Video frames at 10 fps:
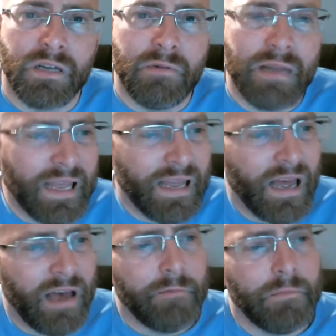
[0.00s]
It really
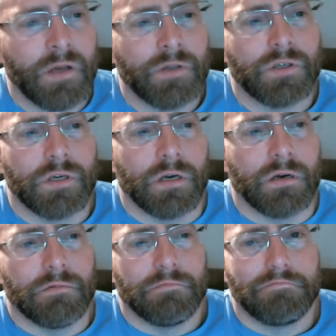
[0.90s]
didn't have much
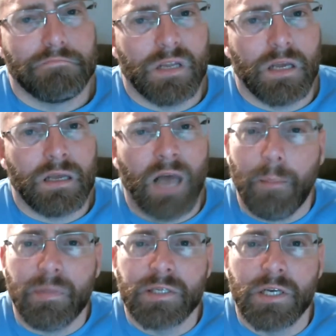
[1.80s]

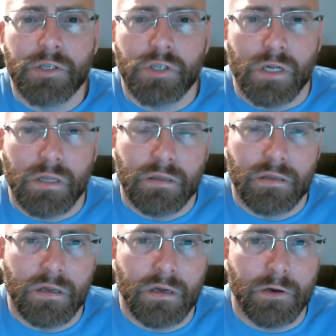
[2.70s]
competition
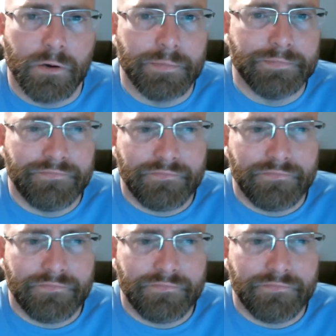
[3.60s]
in